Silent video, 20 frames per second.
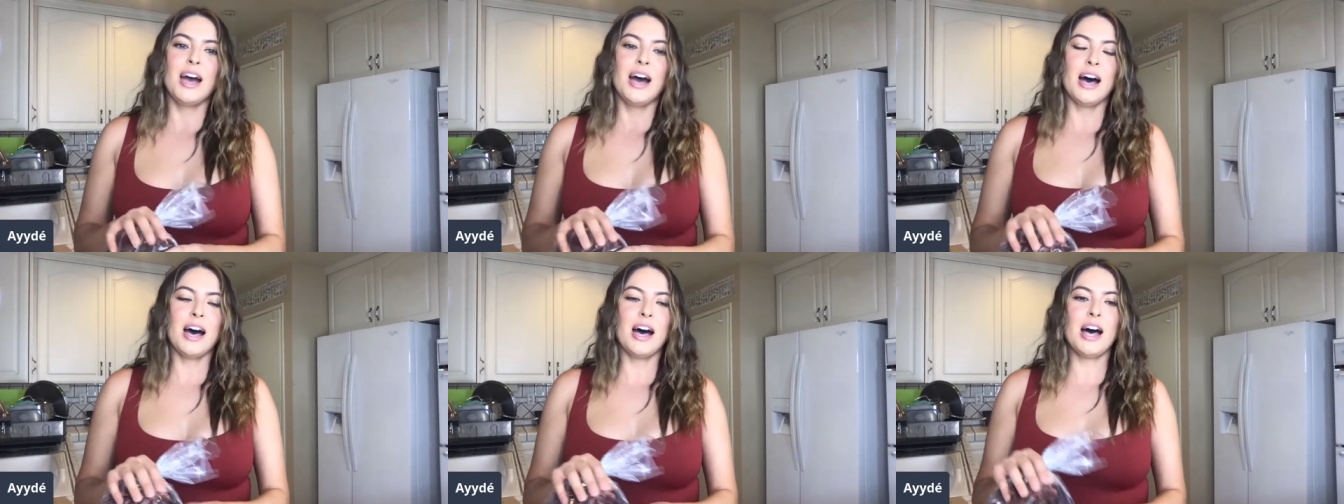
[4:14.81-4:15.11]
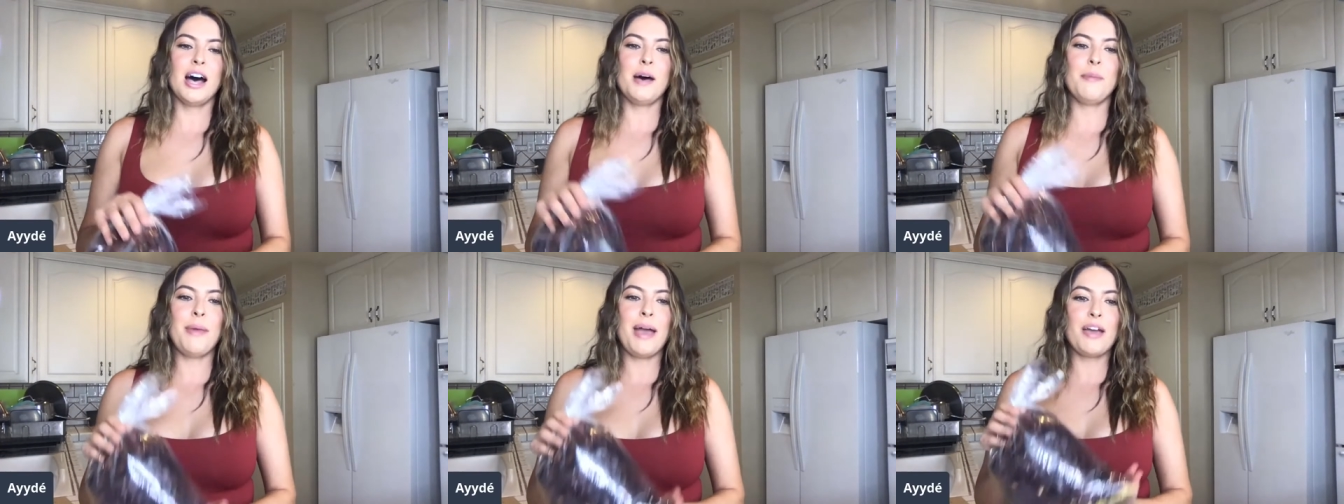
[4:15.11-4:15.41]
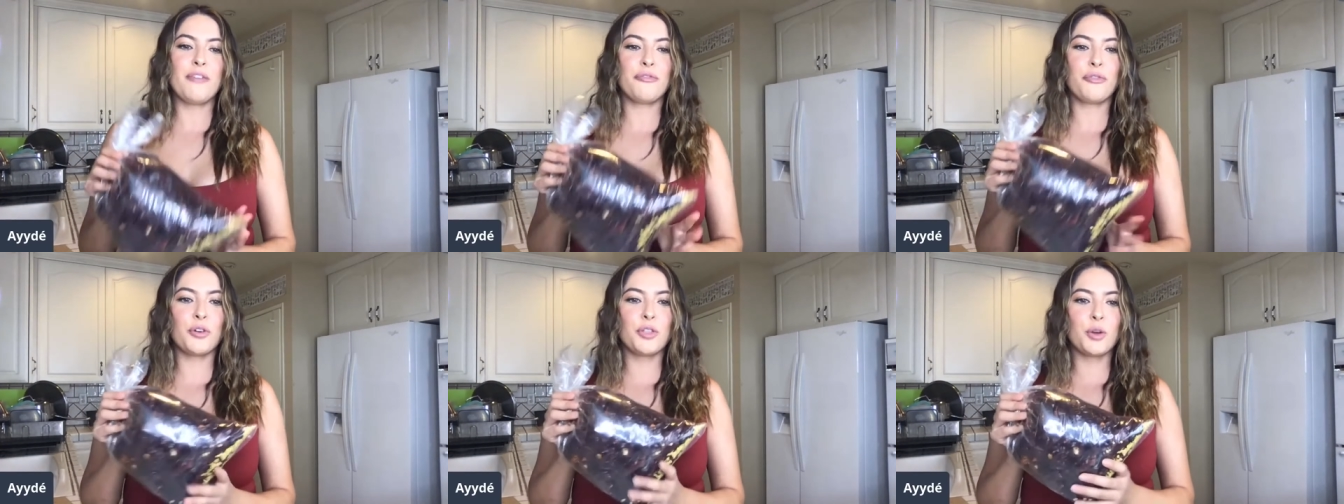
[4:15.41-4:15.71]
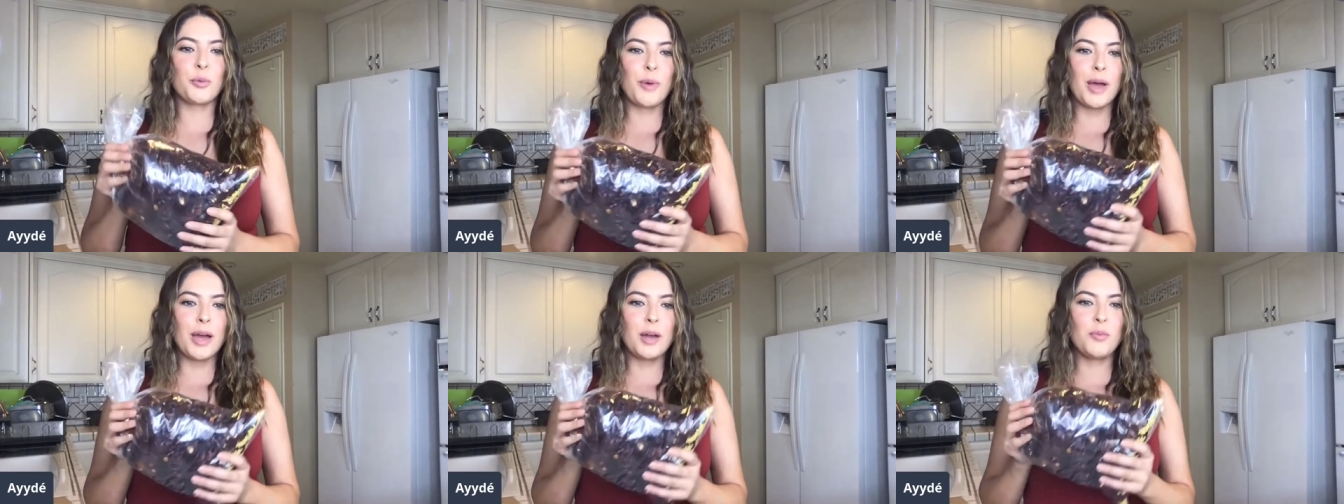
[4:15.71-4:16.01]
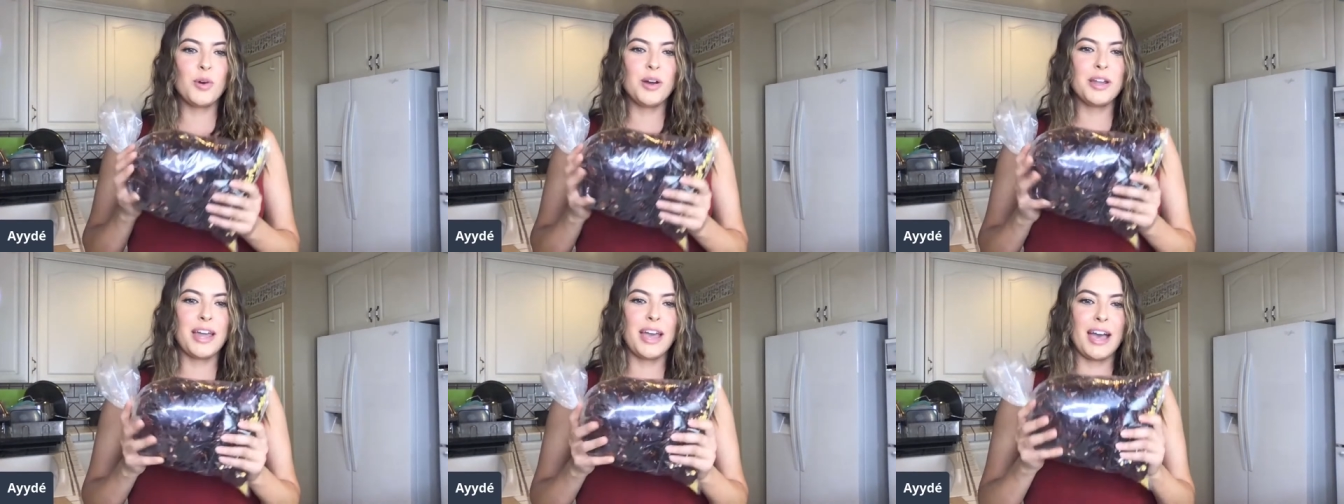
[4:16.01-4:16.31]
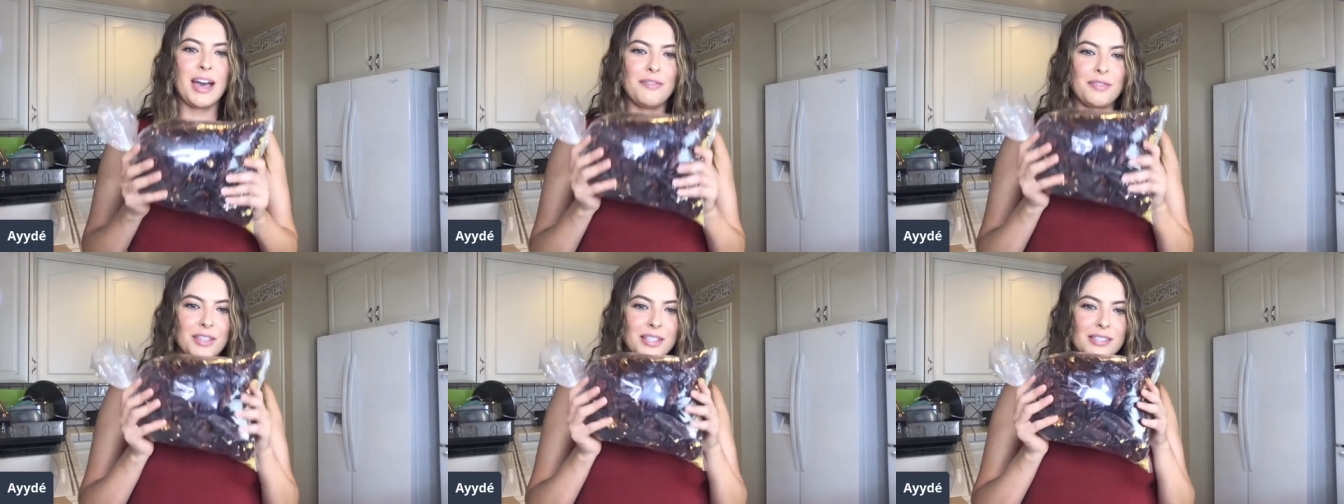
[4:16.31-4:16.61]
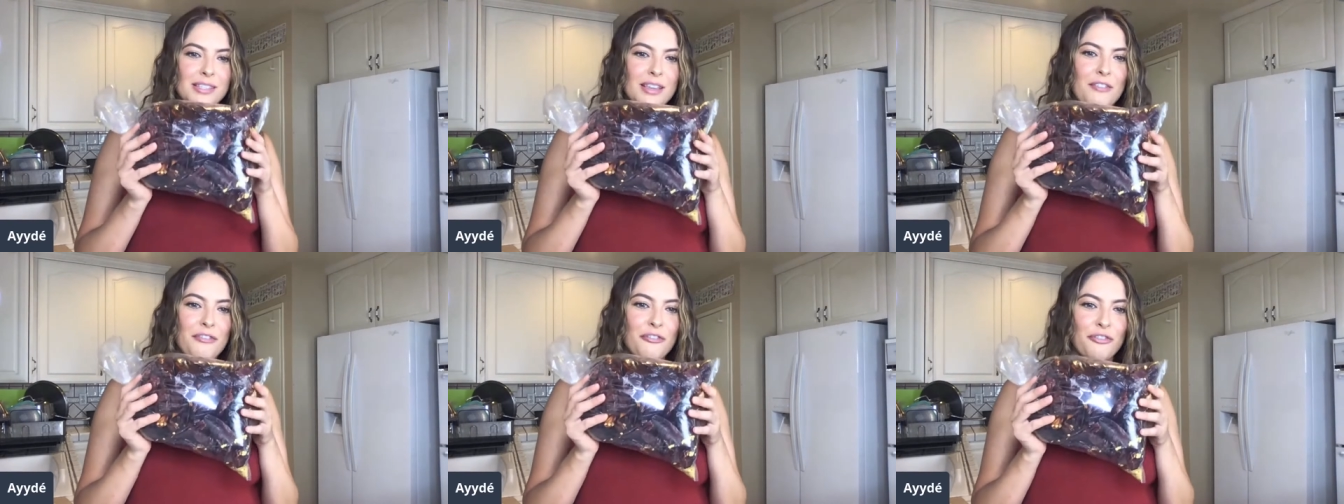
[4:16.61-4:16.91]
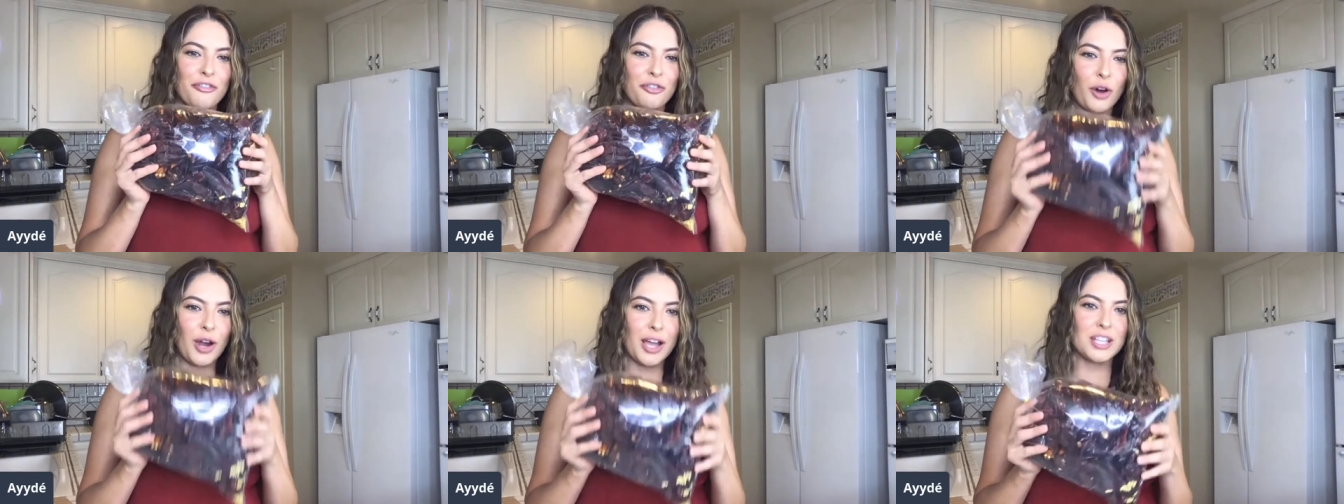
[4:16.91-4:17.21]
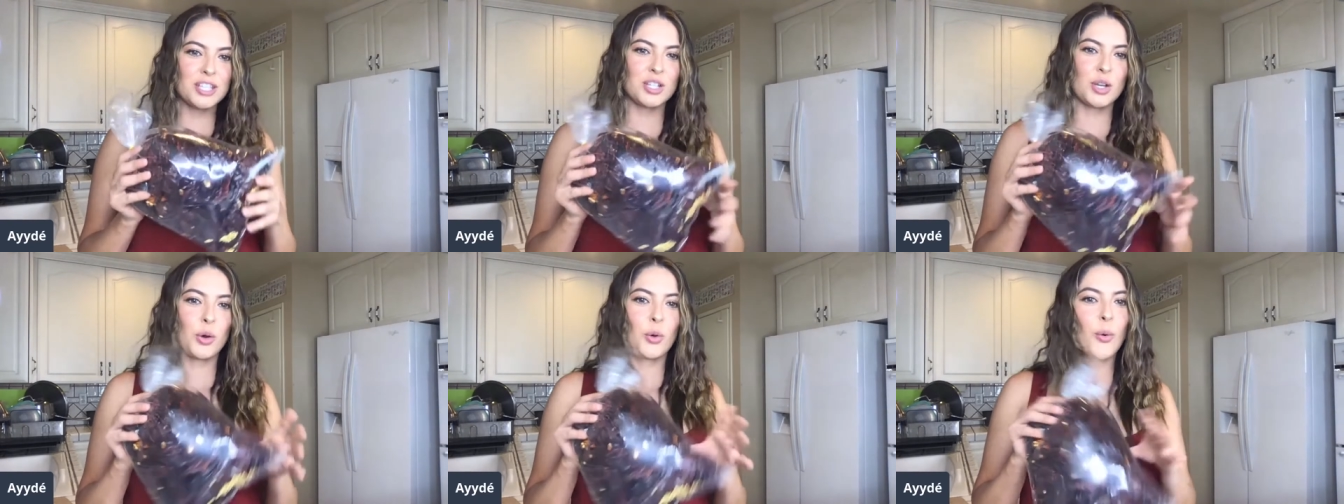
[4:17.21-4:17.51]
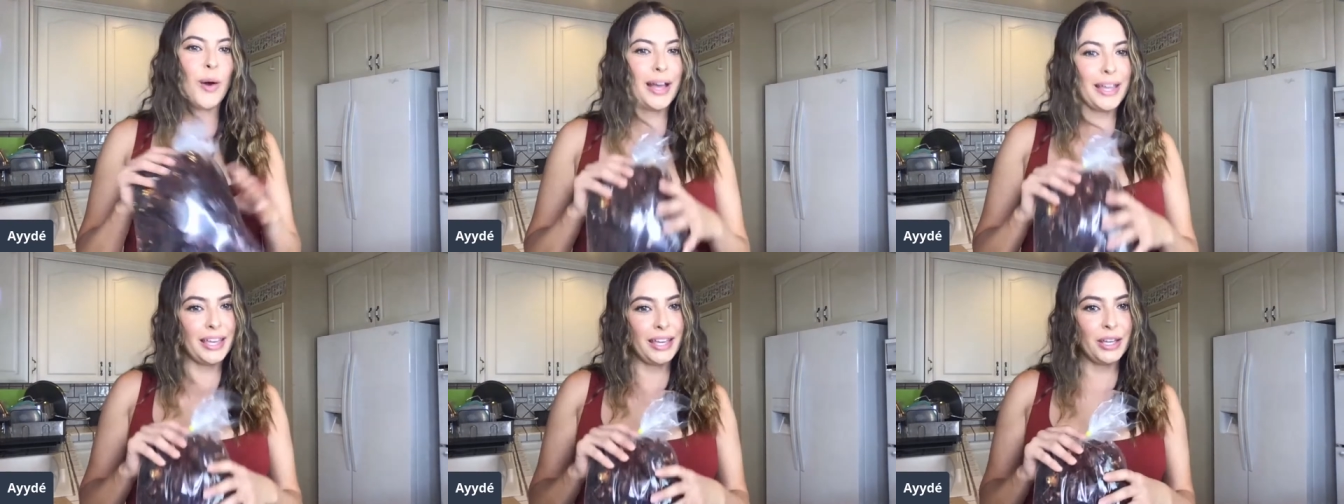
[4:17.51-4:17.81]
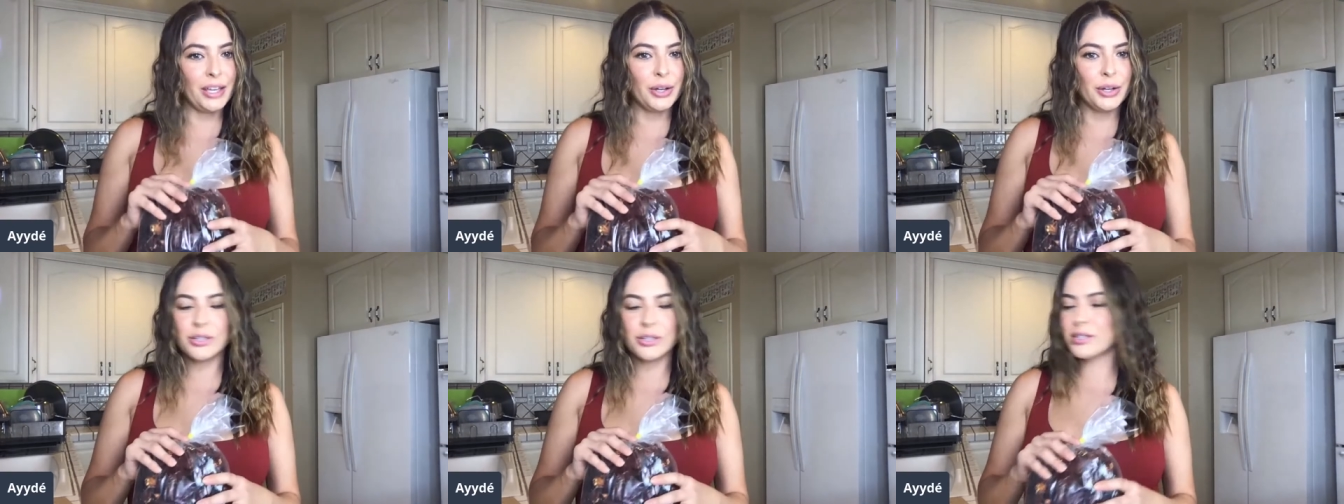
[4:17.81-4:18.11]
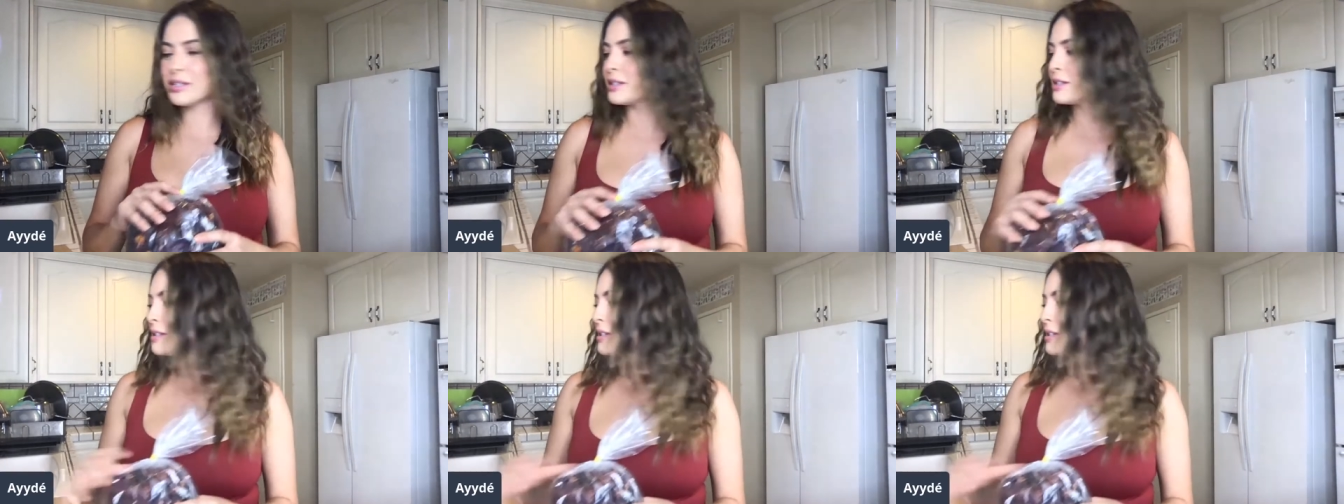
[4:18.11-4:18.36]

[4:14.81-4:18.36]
Um, and for the red one, I have these fresh guajillos.